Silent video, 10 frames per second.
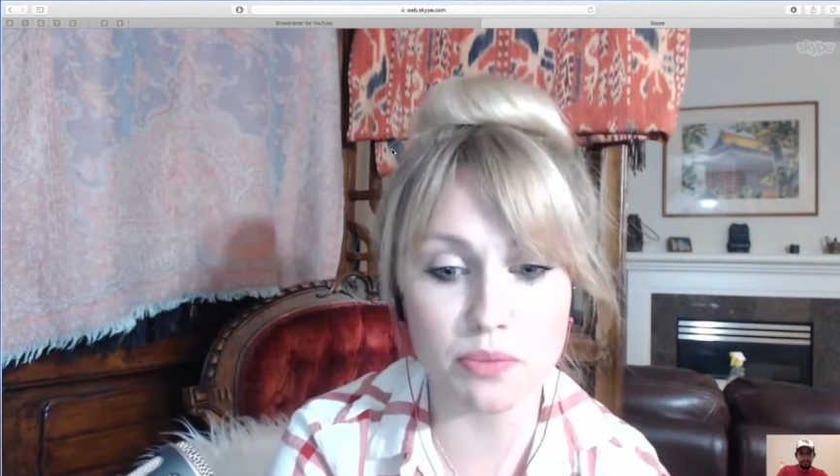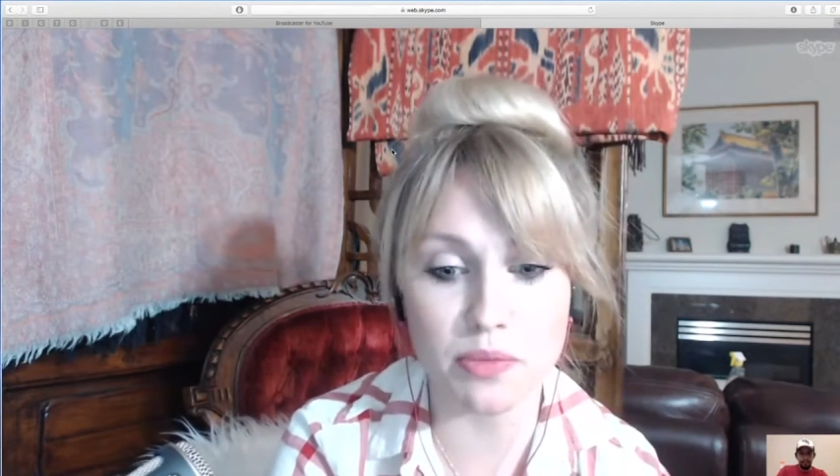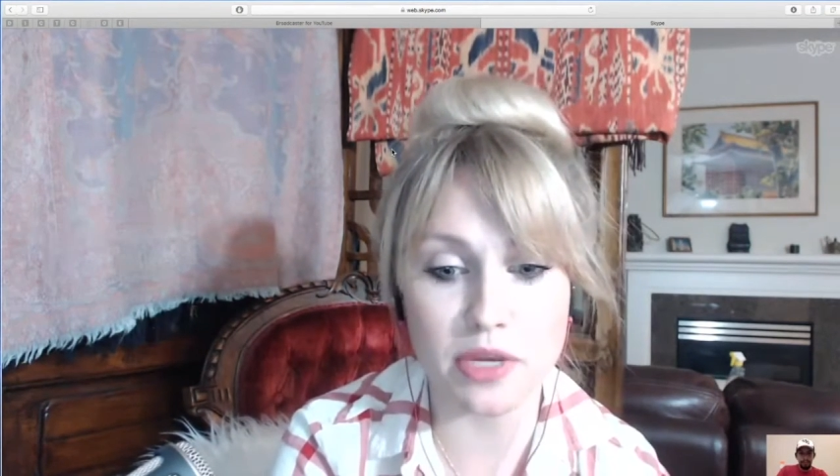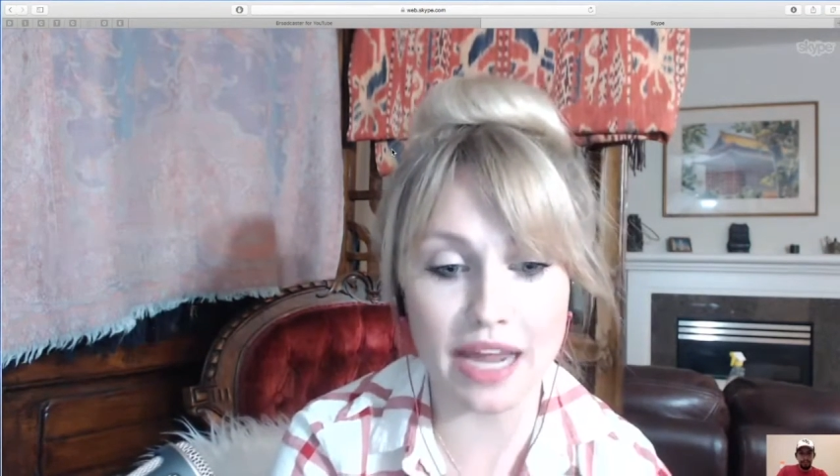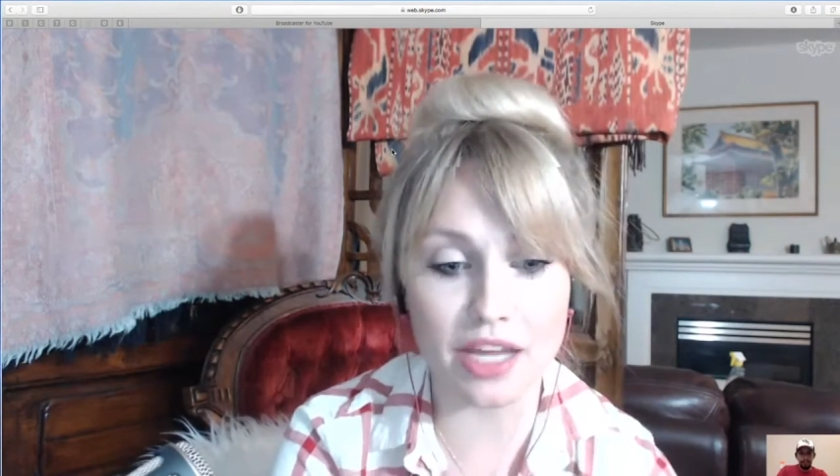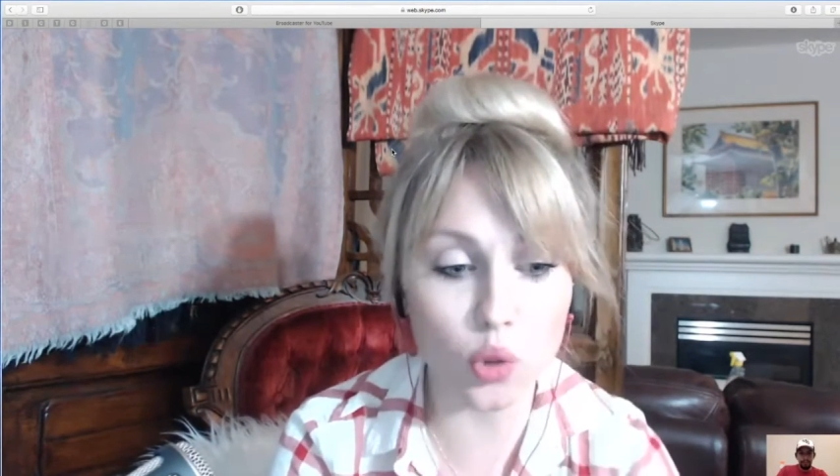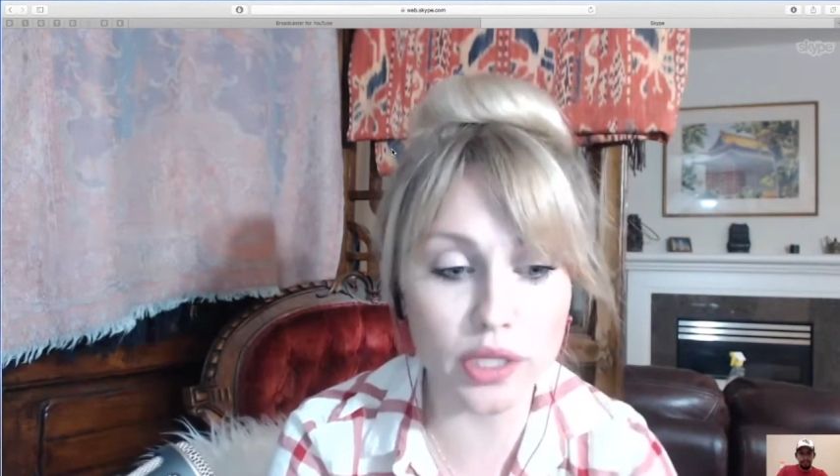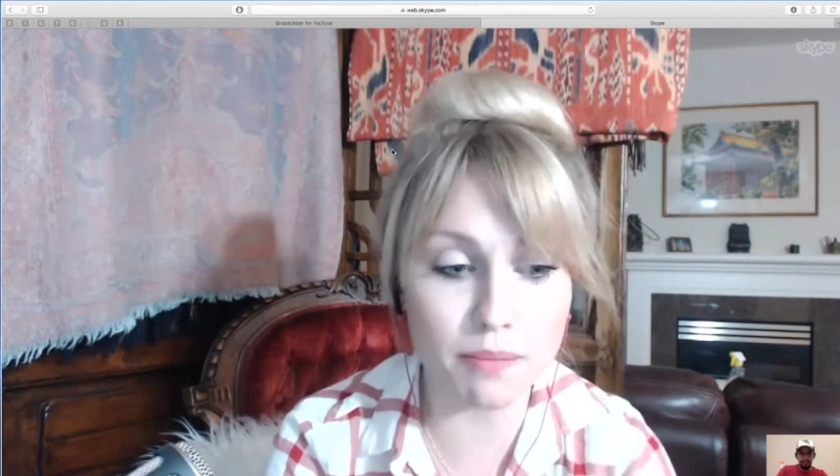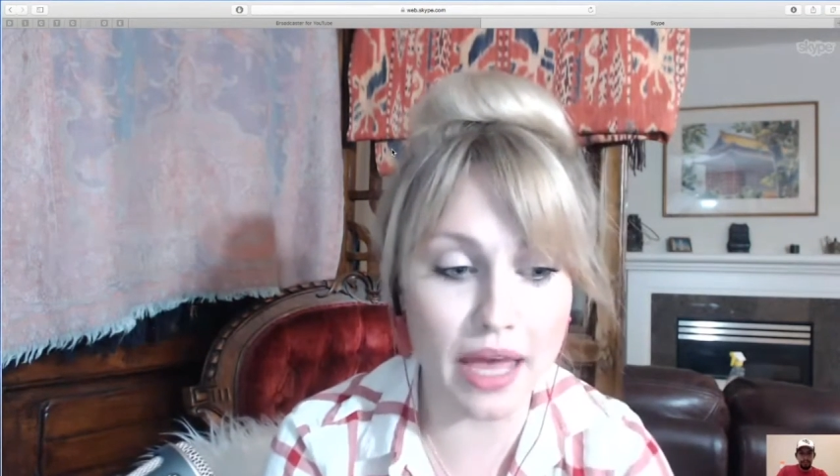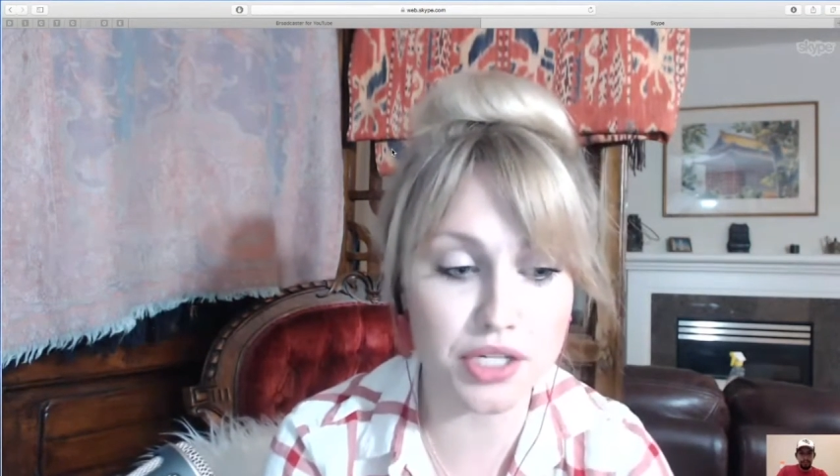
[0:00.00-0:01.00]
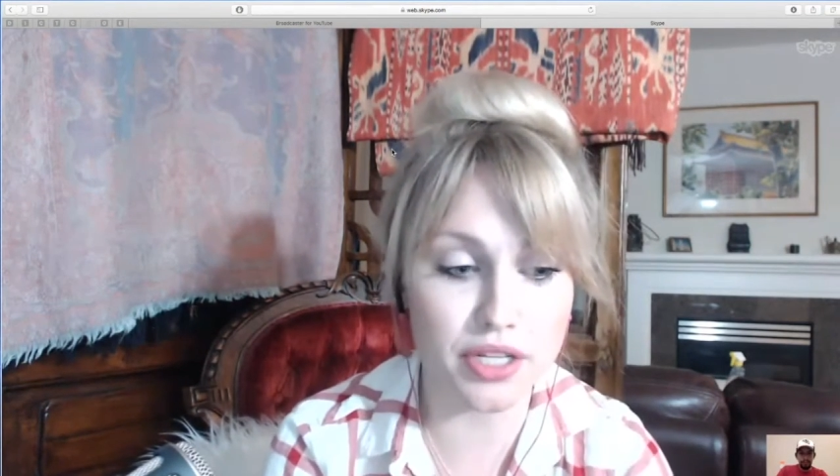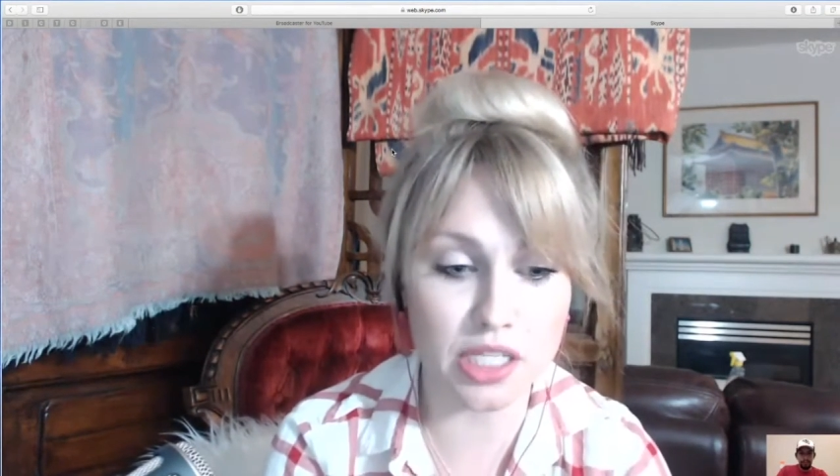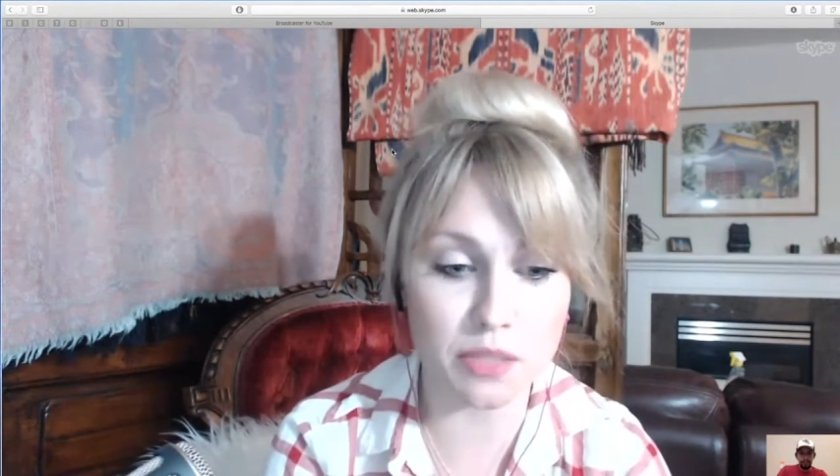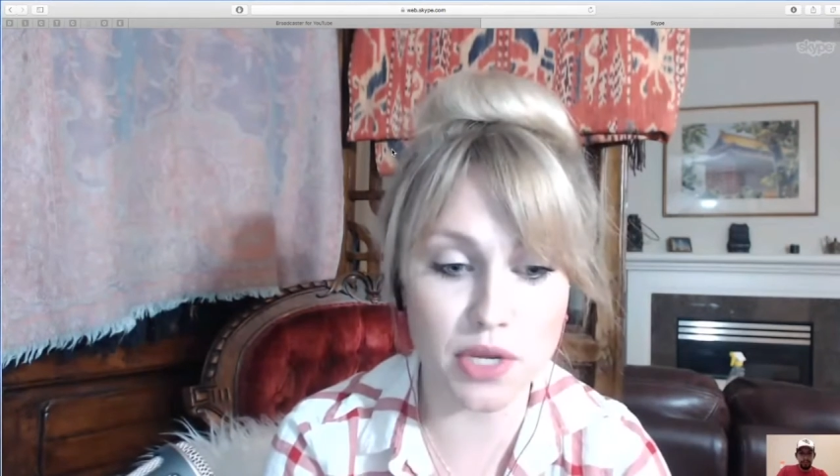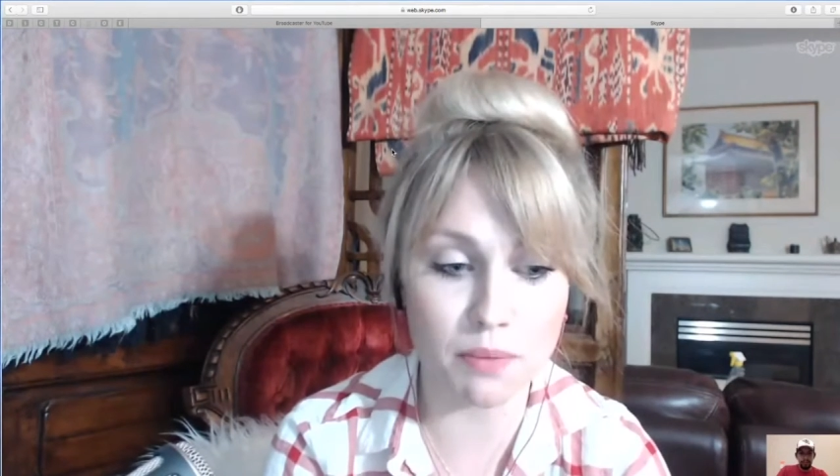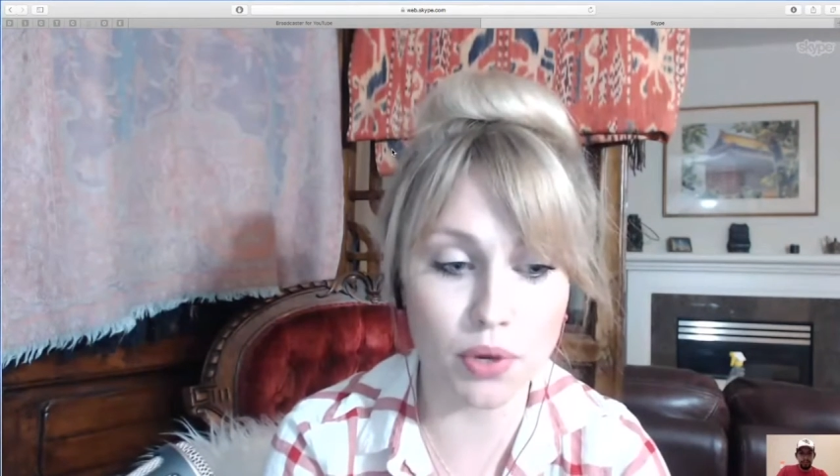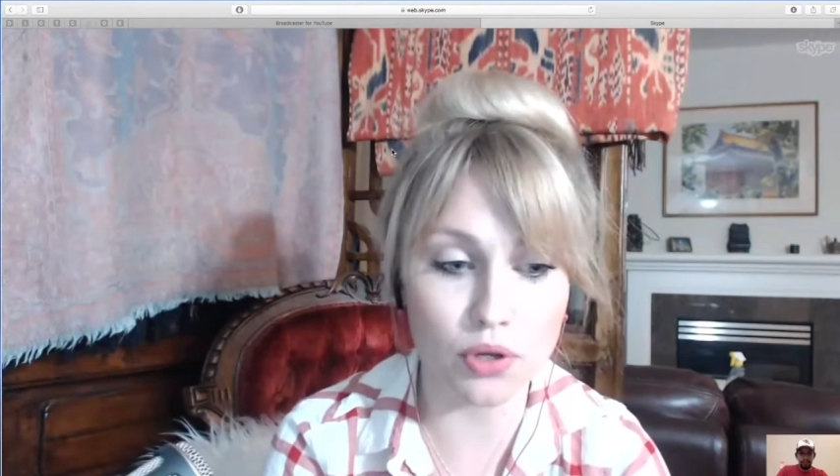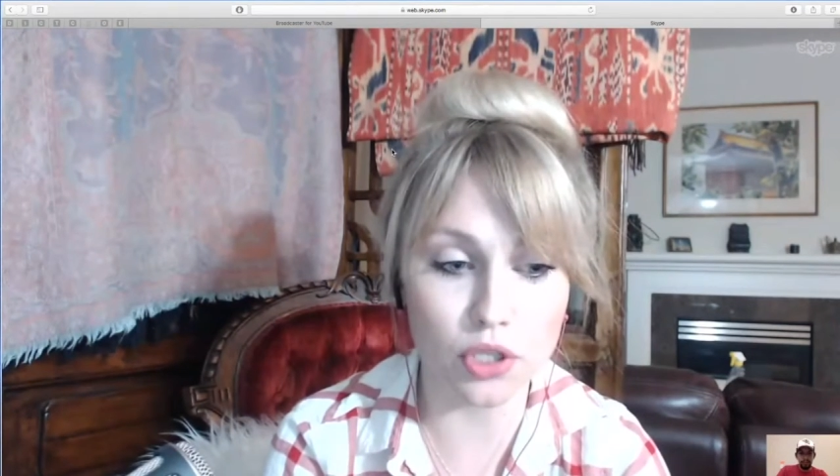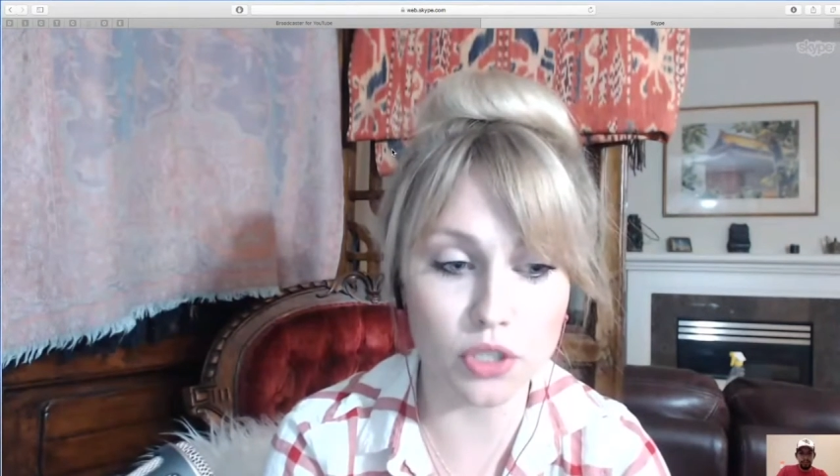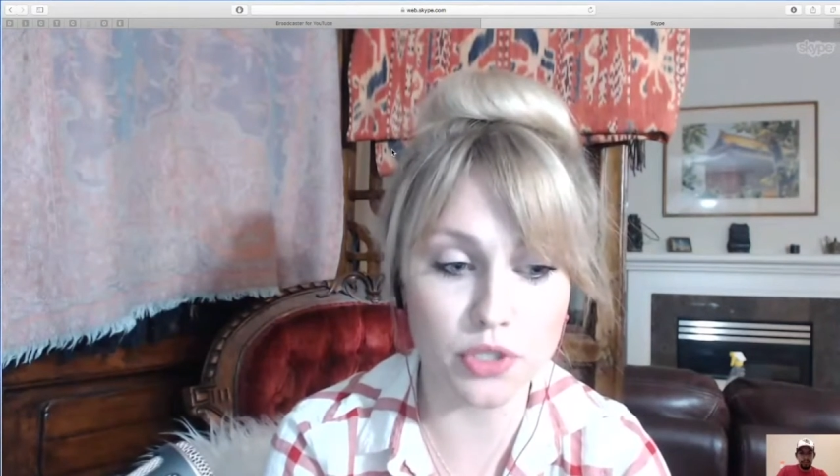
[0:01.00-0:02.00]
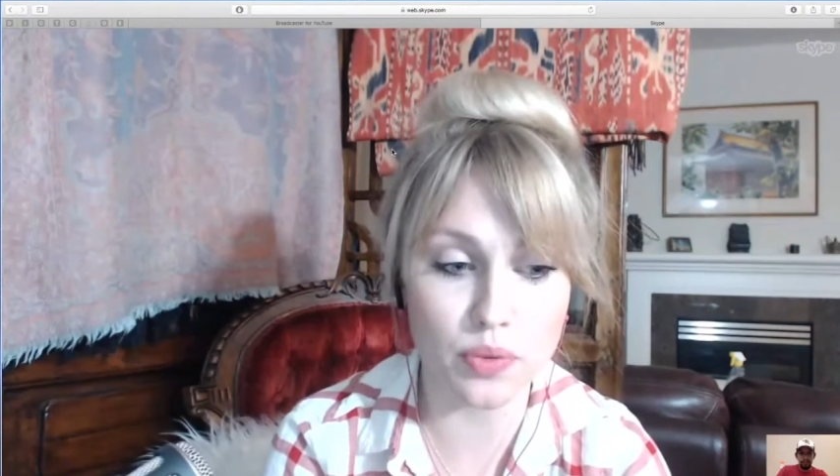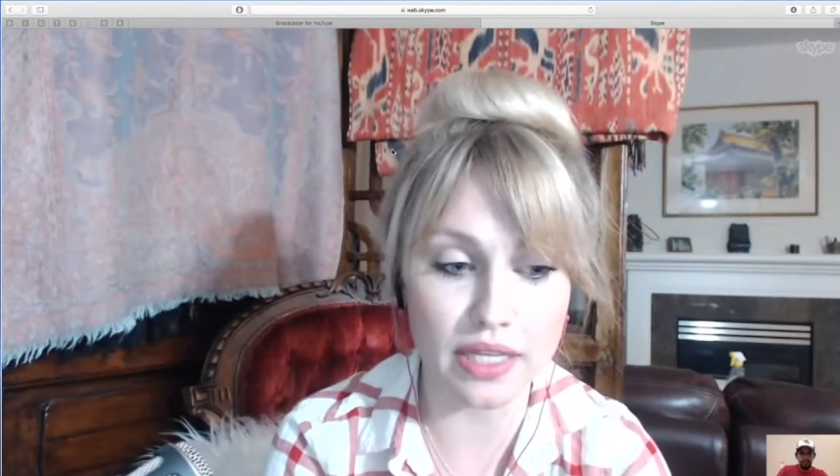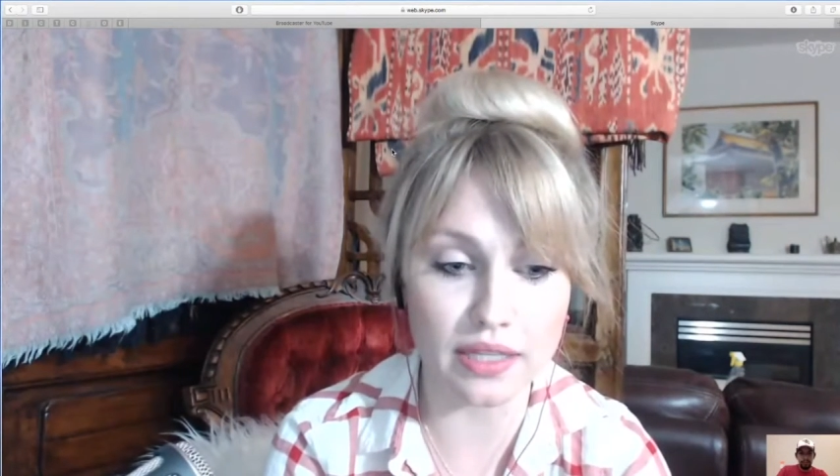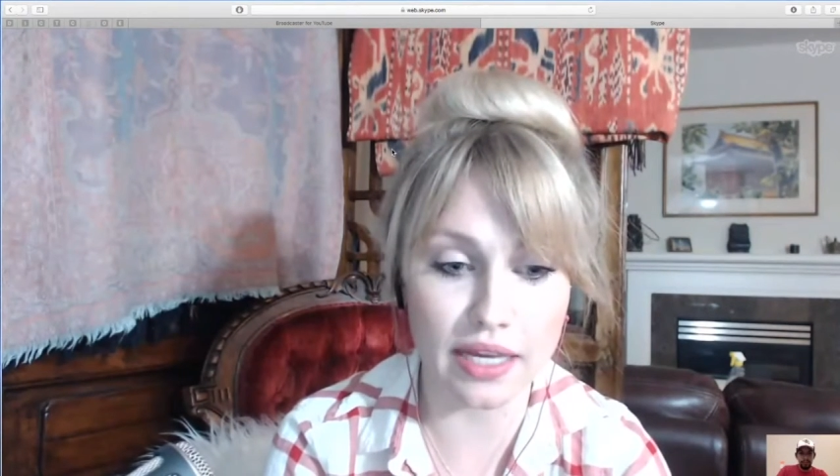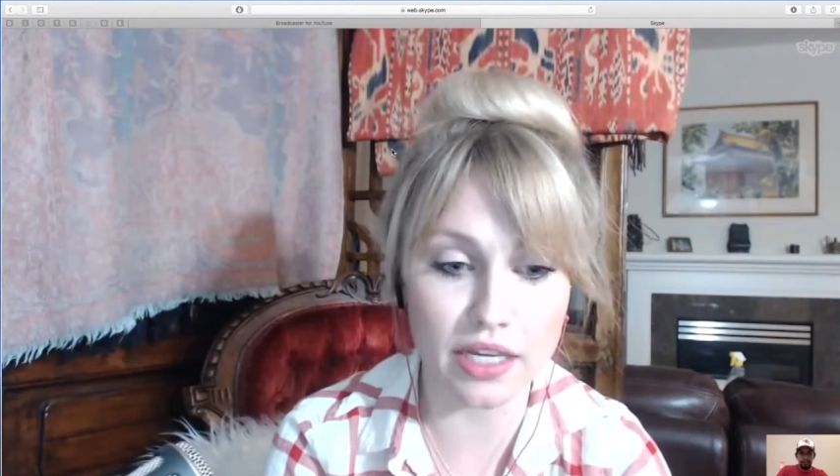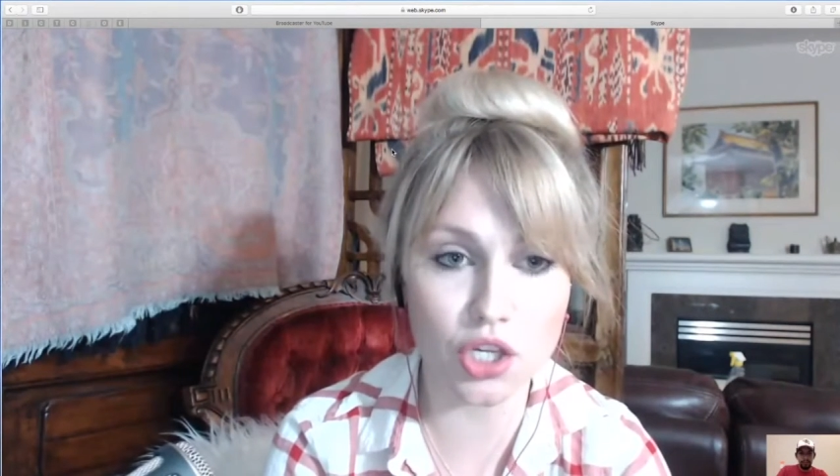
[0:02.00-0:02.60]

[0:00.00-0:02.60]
but I can only imagine that he's being pulled between